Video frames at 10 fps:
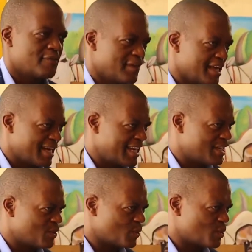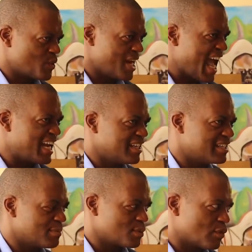Very little to none in
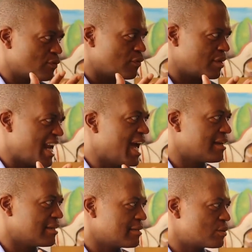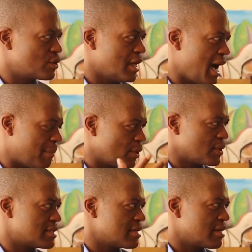terms of
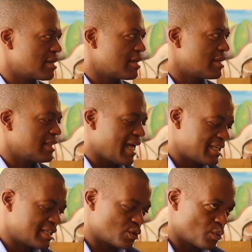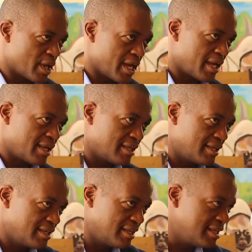uploads. That is where
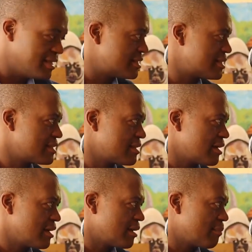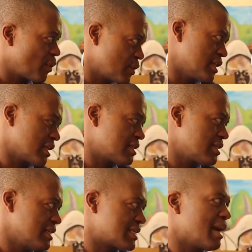his project
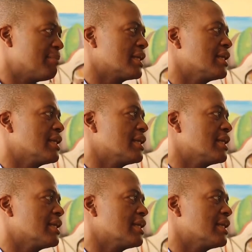is coming